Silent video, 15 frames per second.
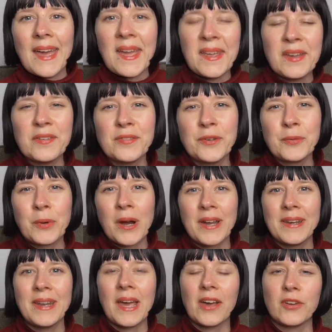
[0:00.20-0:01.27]
Hey
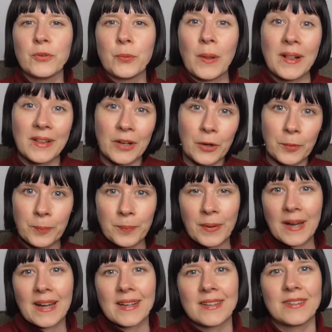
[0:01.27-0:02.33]
everyone and welcome
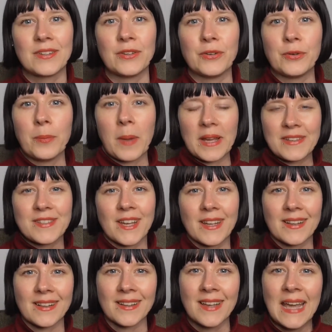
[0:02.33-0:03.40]
back to my
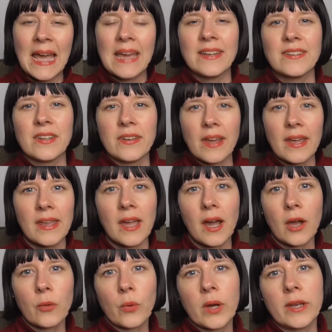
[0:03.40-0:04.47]
channel. Today
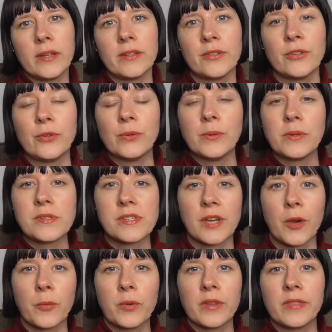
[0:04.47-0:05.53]
I wanted to
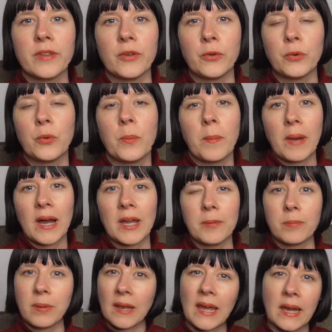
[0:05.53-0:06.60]
share with you my
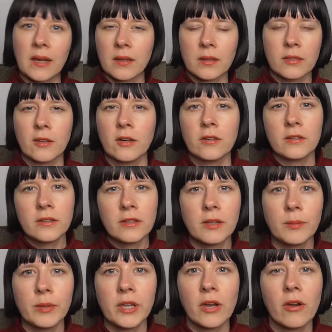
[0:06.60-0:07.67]
Blackathon
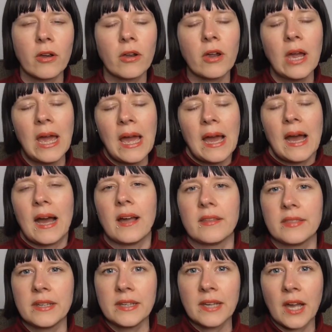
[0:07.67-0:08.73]
TBR. I
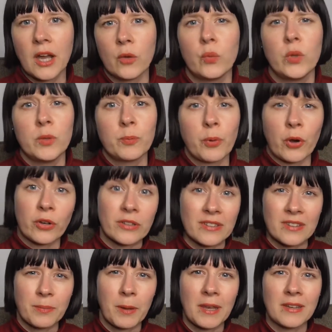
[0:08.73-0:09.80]
think I will
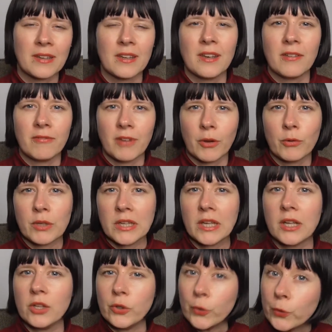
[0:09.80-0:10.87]
participate in a very
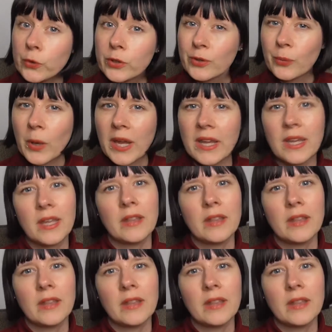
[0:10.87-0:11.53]
loose way